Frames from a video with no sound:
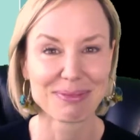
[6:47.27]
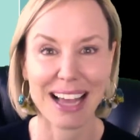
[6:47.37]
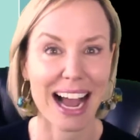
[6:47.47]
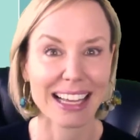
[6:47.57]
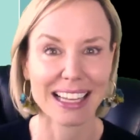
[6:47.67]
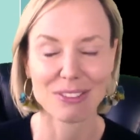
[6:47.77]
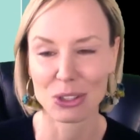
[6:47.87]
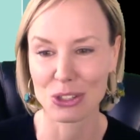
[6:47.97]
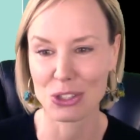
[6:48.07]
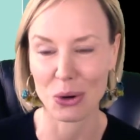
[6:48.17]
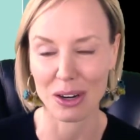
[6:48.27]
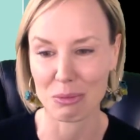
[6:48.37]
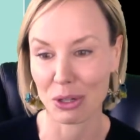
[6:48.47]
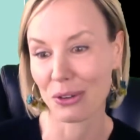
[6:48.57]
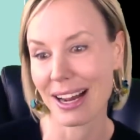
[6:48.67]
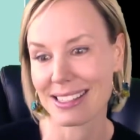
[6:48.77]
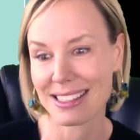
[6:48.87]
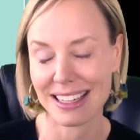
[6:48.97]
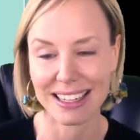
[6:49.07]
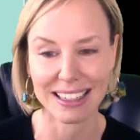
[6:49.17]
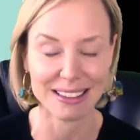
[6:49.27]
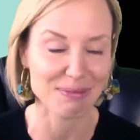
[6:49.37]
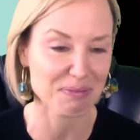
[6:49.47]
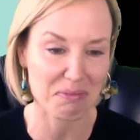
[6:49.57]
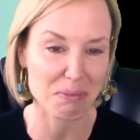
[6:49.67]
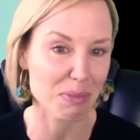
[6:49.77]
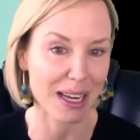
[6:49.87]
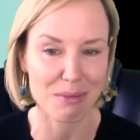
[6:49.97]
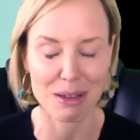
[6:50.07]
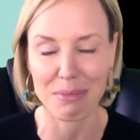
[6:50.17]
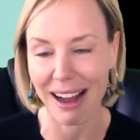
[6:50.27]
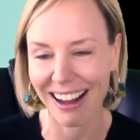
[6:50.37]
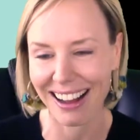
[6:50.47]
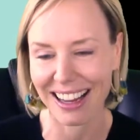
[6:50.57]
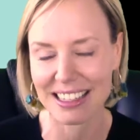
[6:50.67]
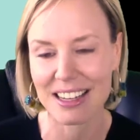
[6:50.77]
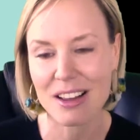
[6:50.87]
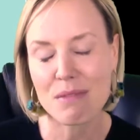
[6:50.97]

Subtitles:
high levels or progressing and being a bit behind.